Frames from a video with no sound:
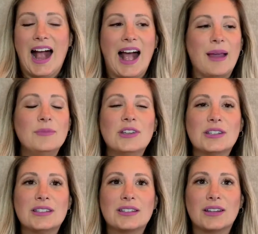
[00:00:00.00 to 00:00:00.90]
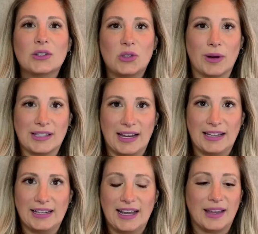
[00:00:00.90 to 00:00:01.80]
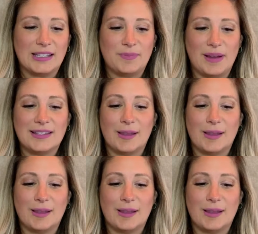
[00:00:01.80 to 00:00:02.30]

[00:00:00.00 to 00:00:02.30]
I'm just so excited. It's been